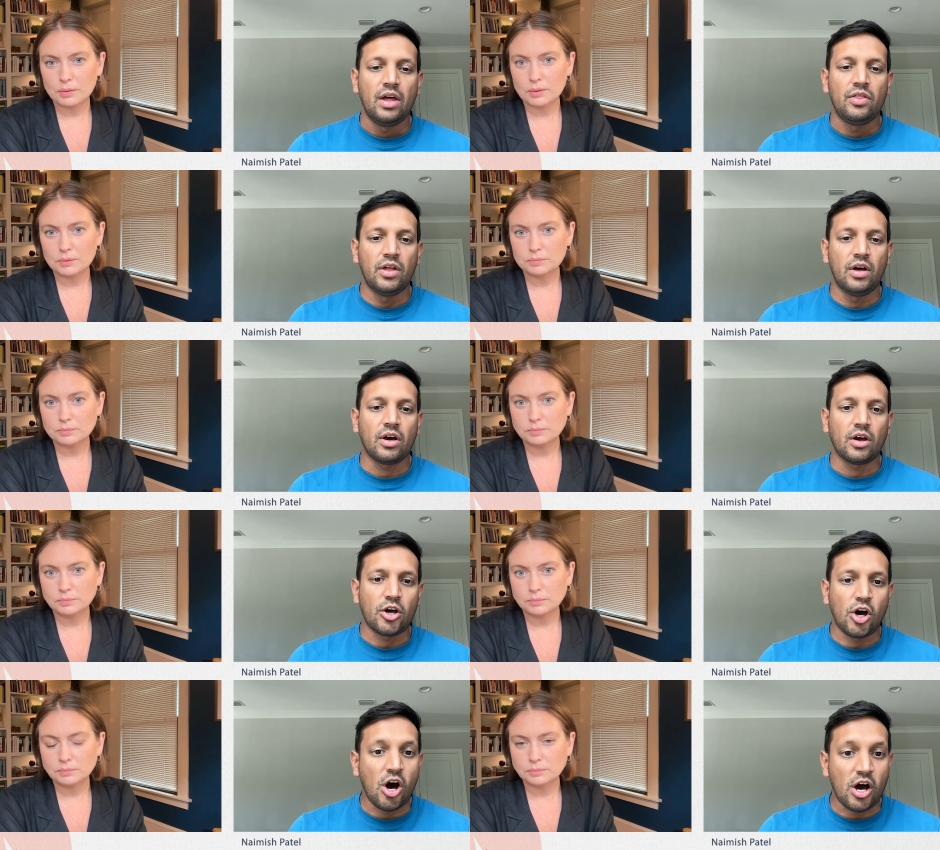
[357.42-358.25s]
Speaker 1: the
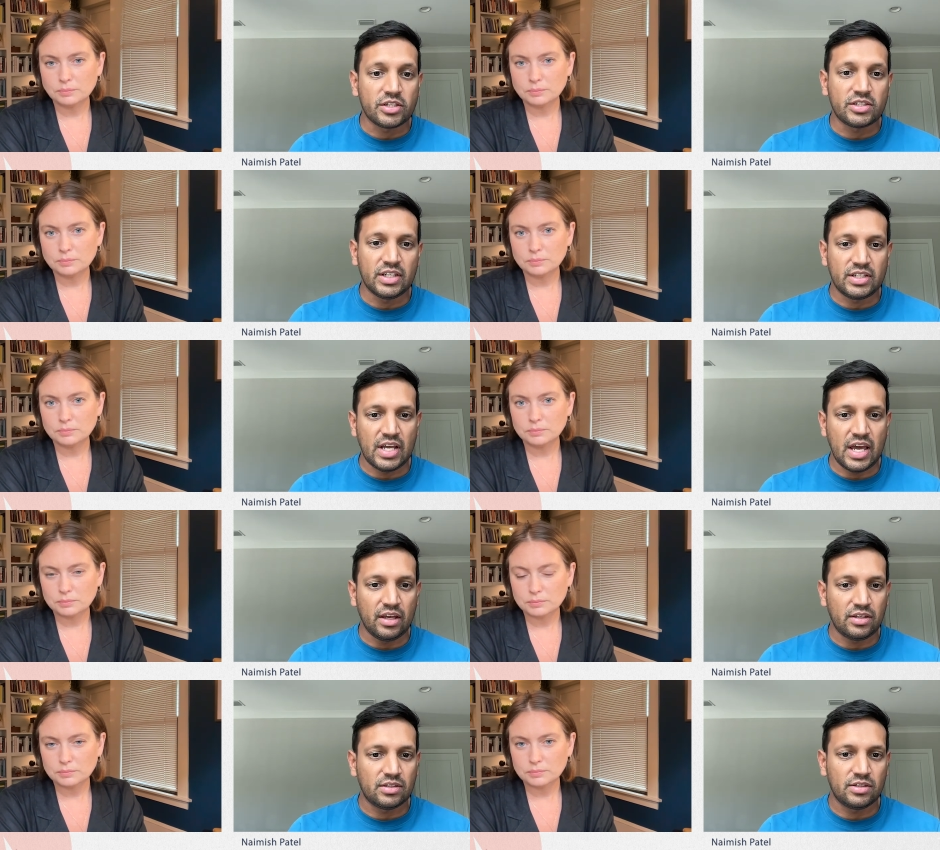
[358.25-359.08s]
cost it
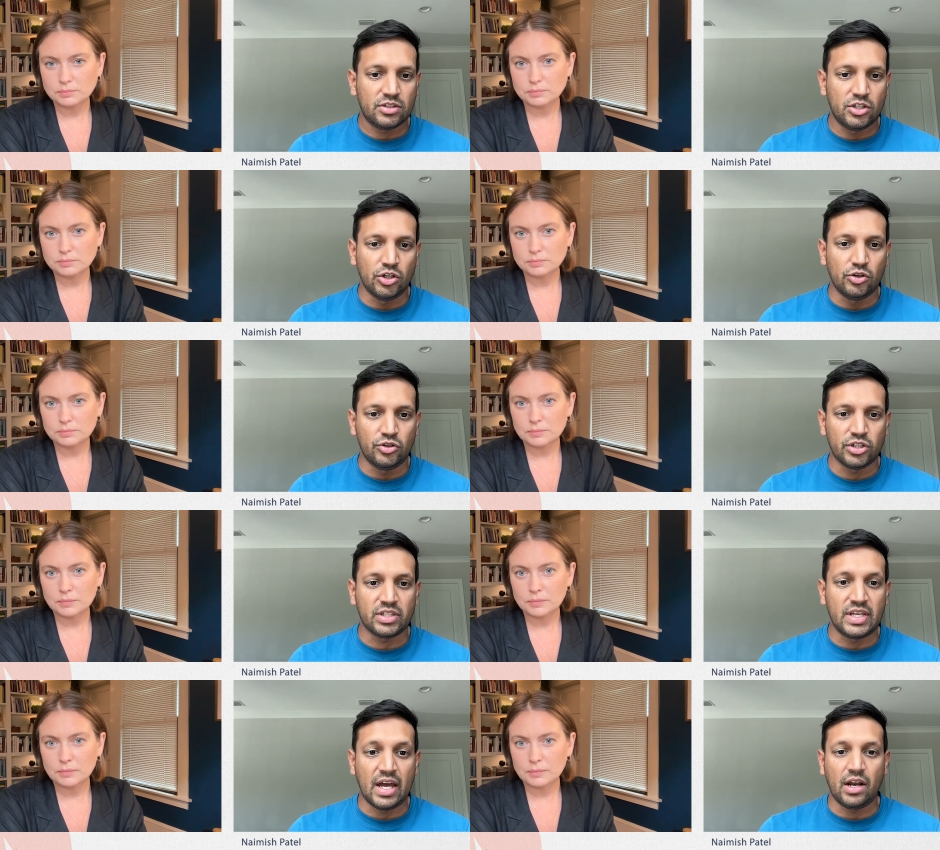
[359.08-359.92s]
takes to
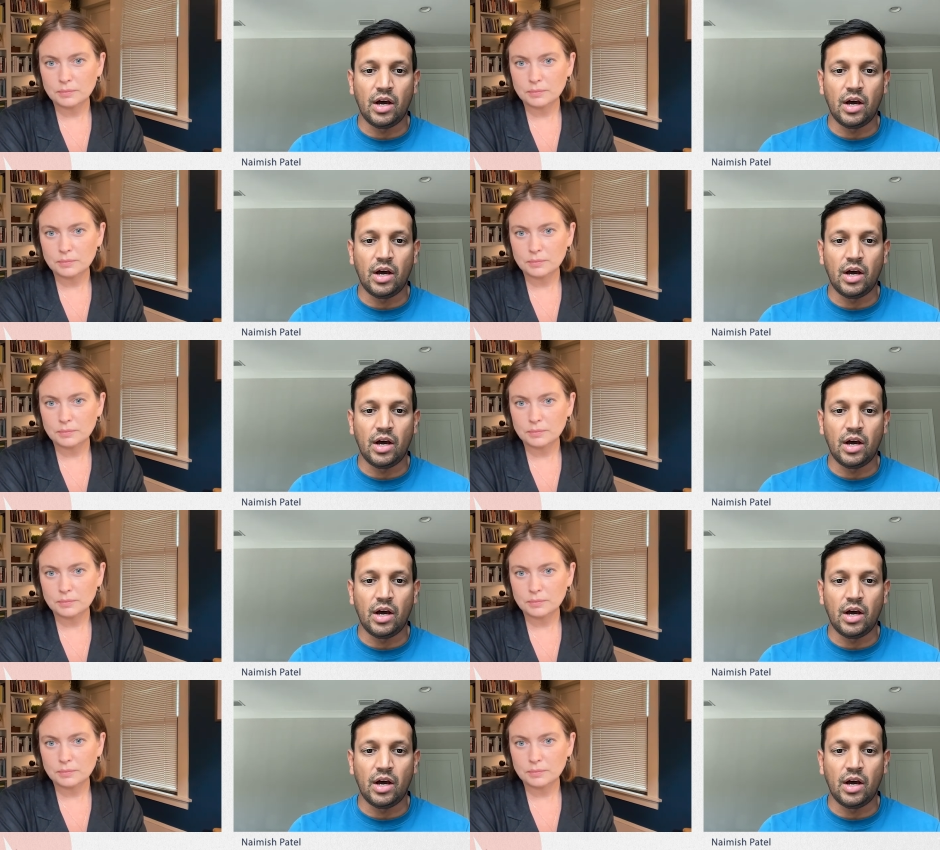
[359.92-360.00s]
just get